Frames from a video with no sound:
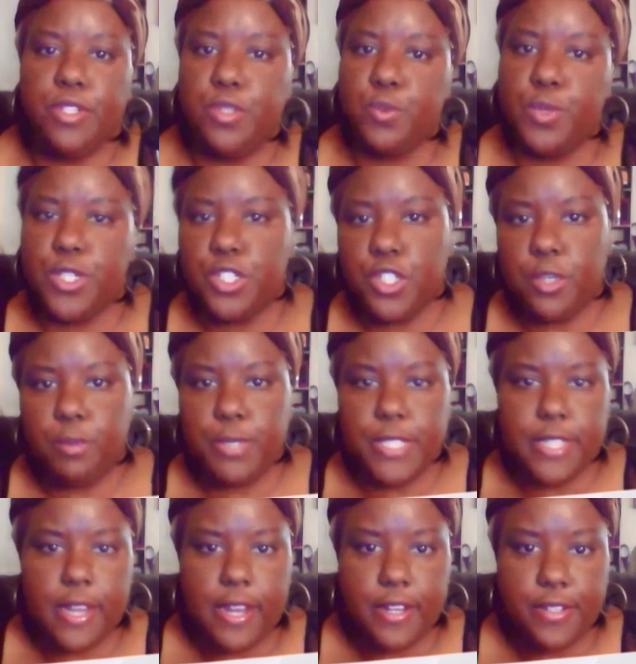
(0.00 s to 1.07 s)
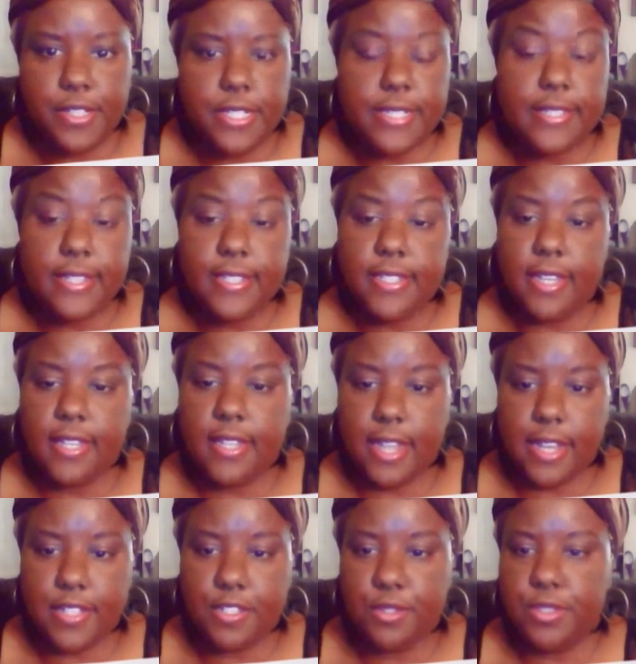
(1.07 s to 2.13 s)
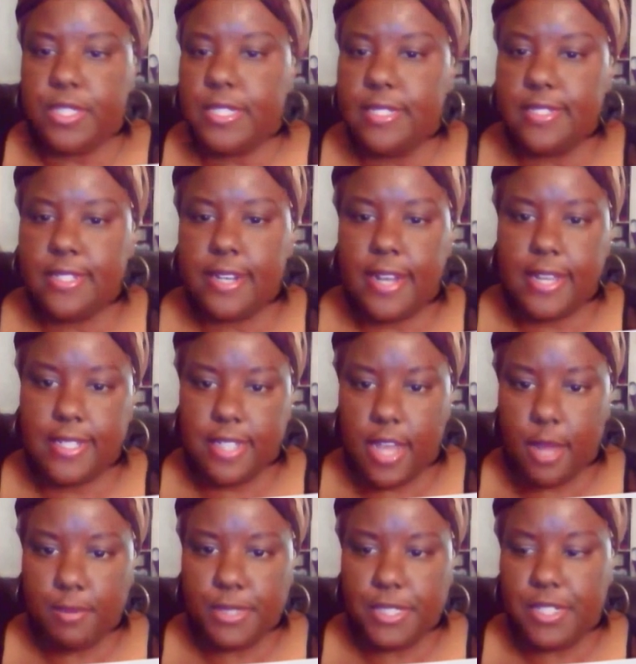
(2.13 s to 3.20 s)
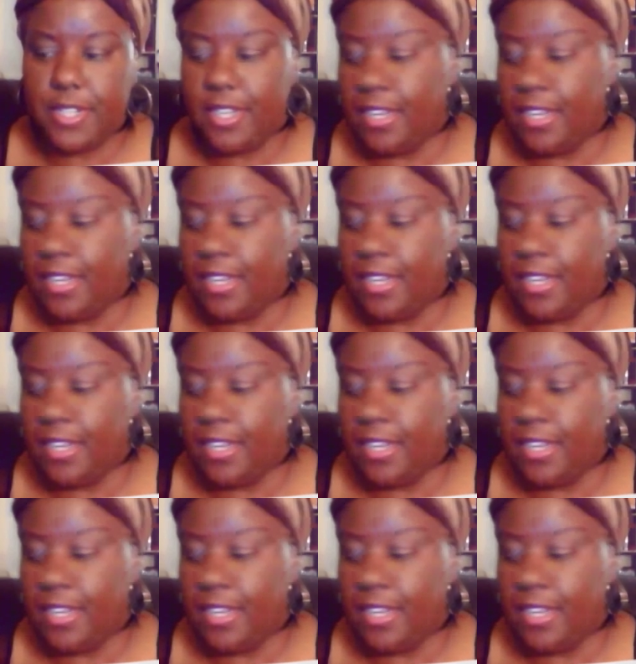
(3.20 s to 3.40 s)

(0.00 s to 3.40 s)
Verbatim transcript: switch up styles and things like that. So this is a nice option.